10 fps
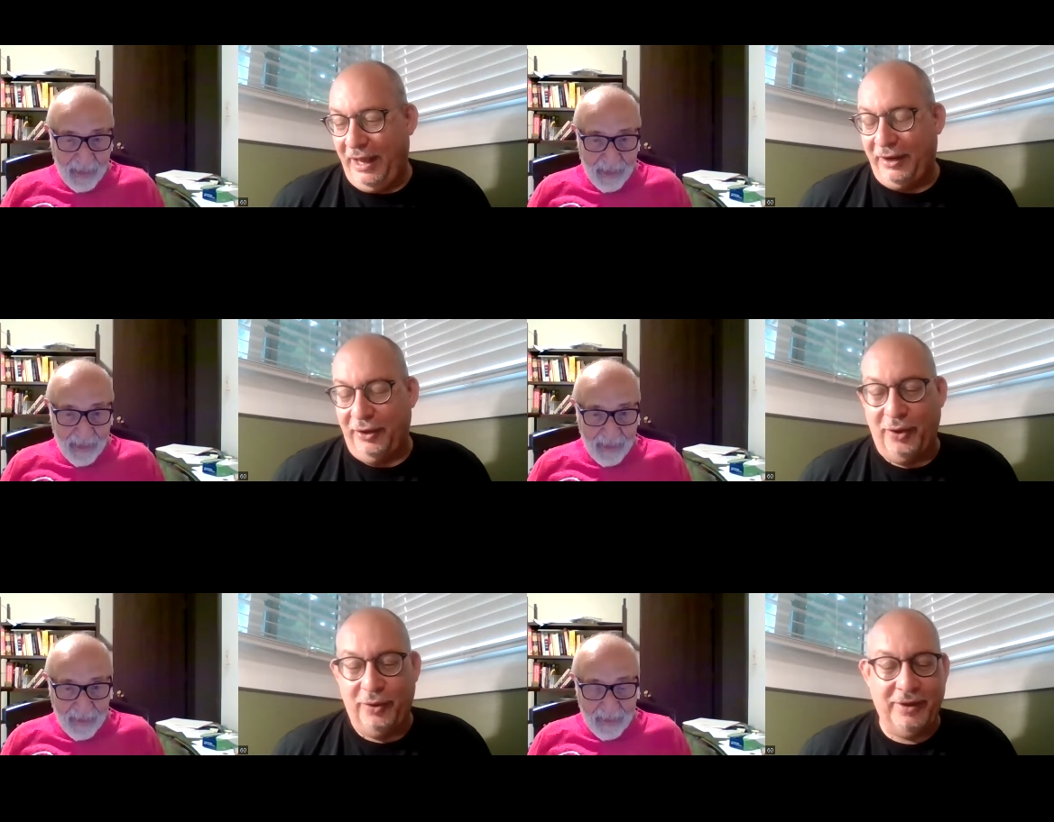Speaker 1: I
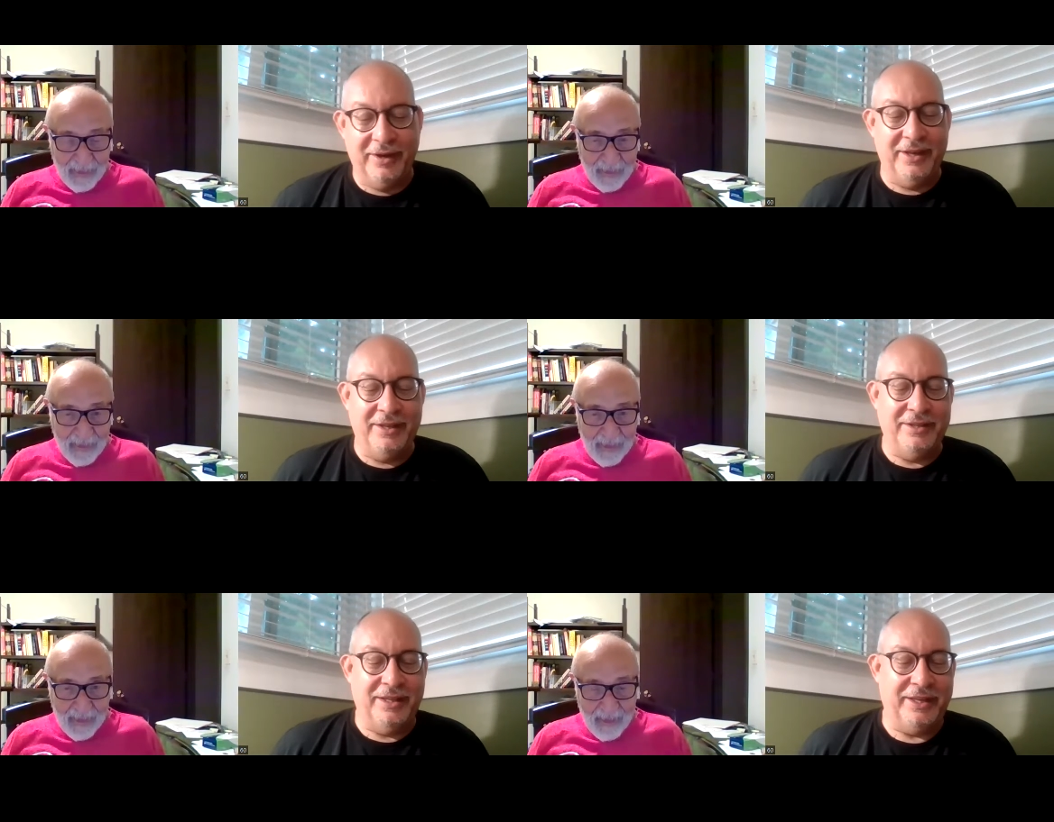don't know,
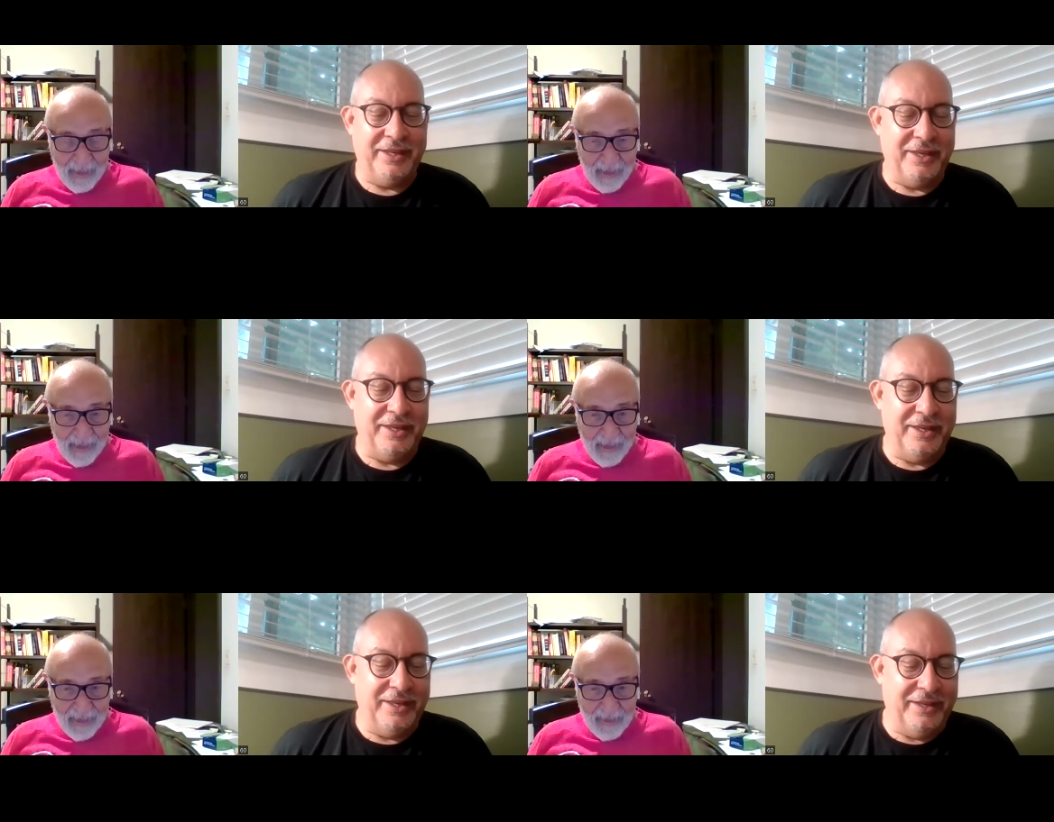I, like
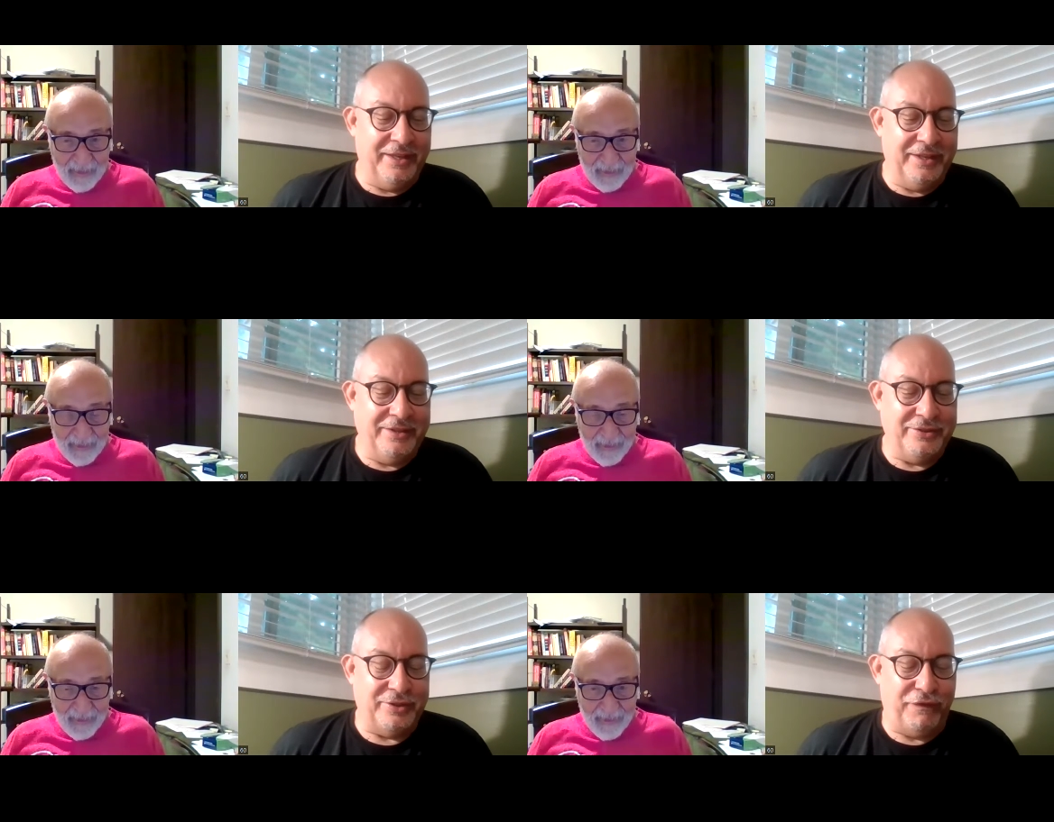
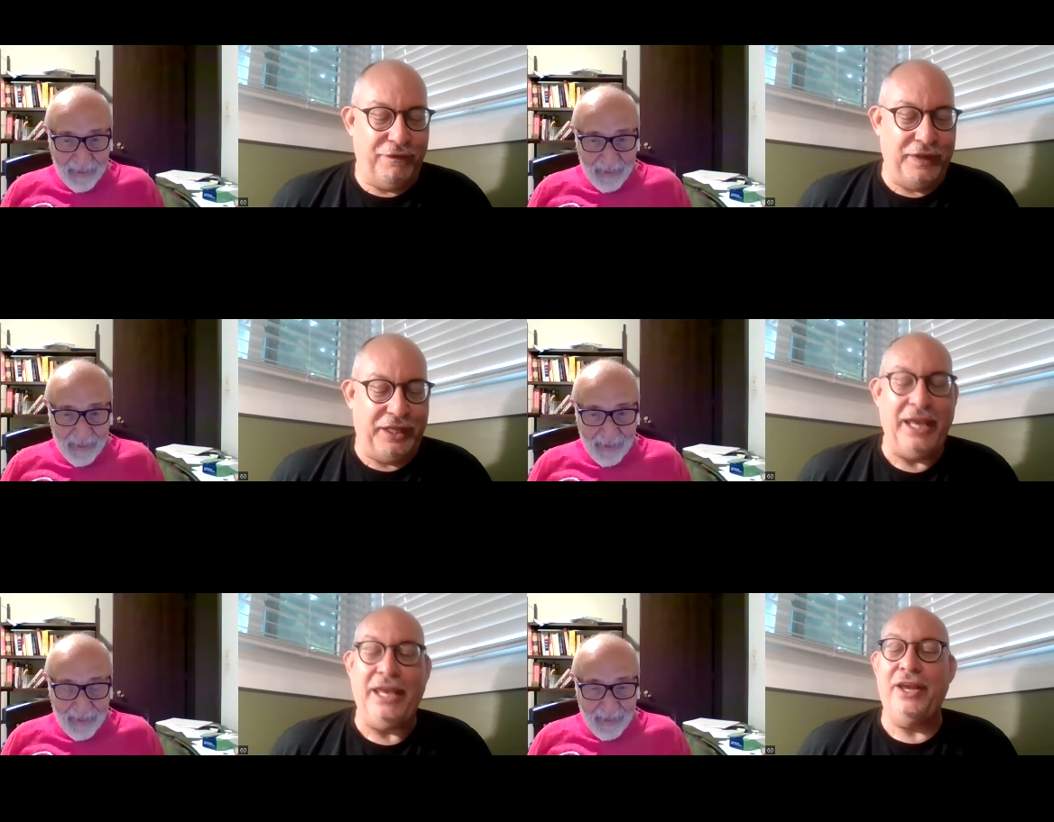just
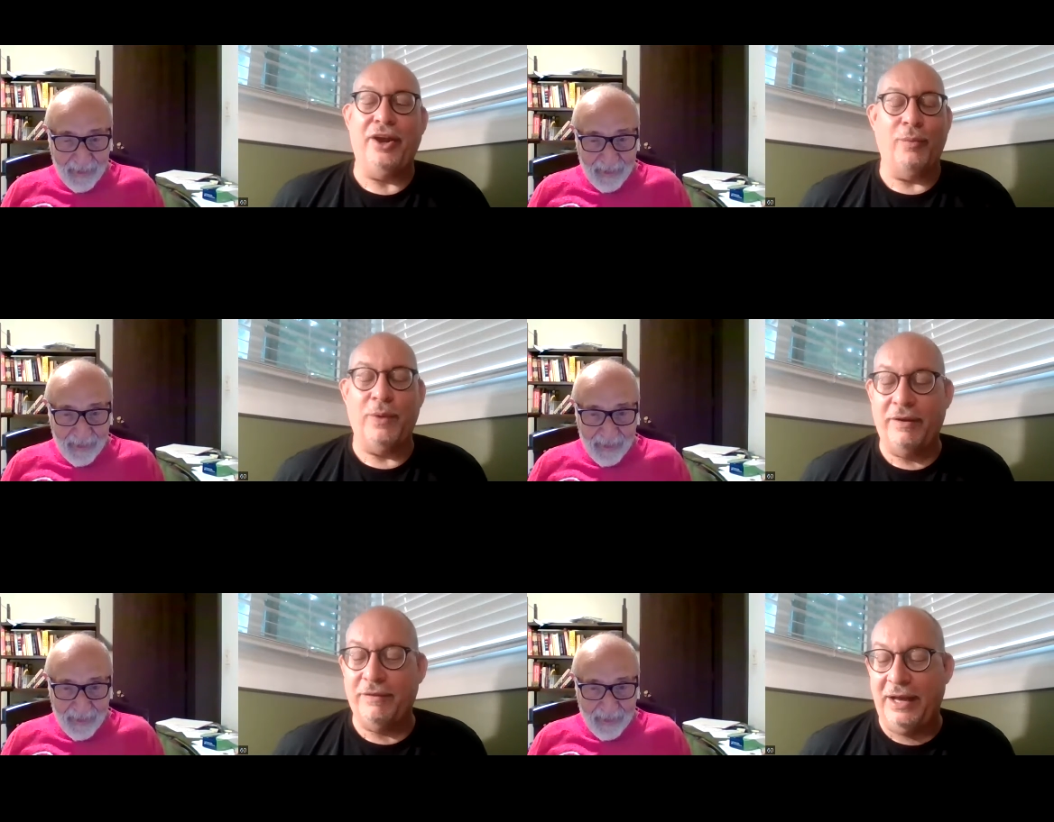fatigue or
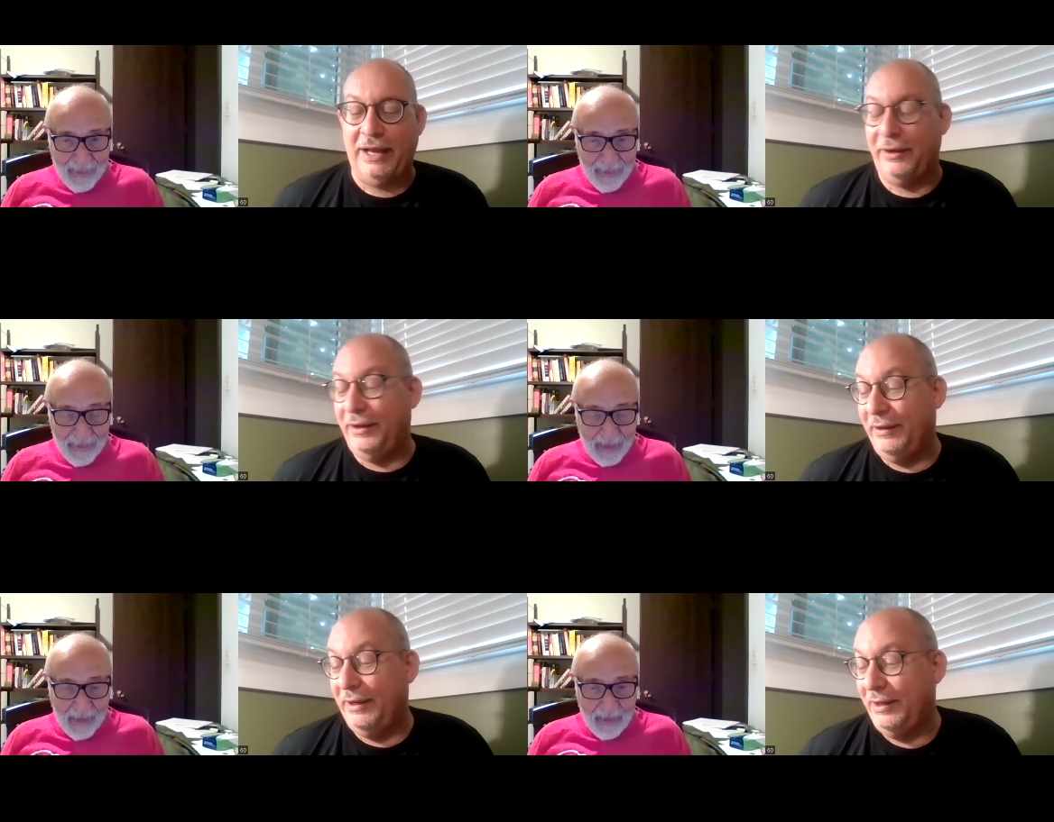whatever. I
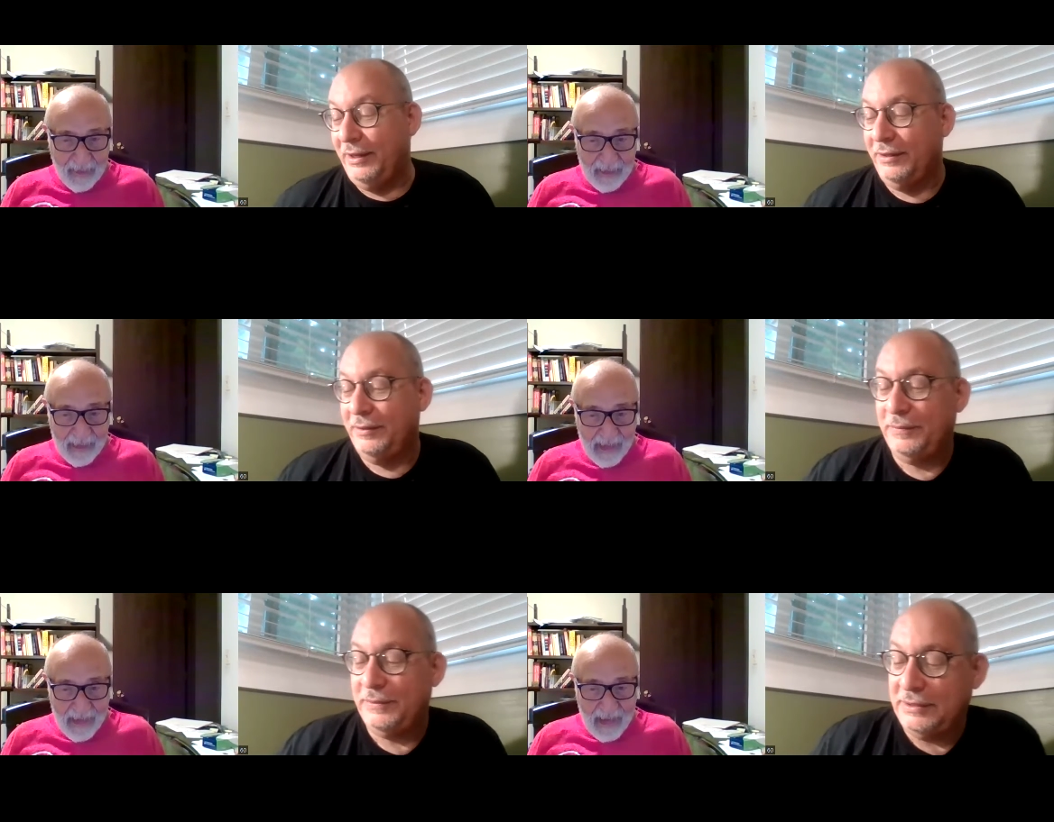don't know.
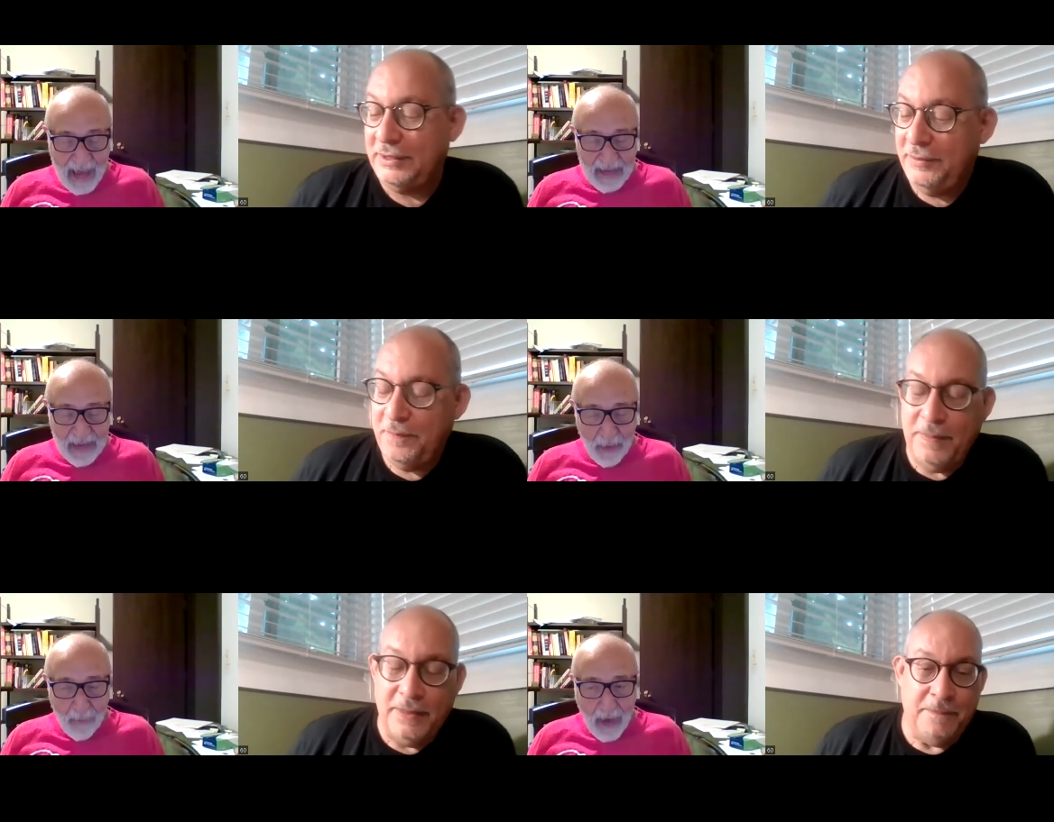Yeah. And you
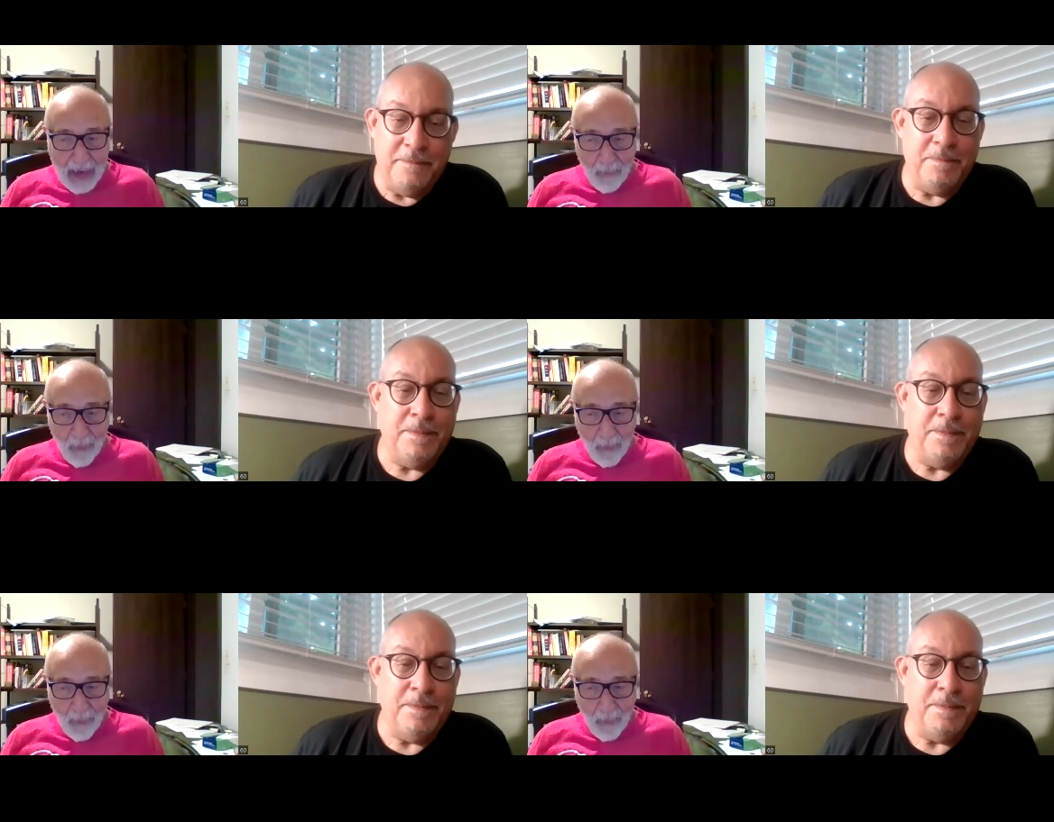know, uh,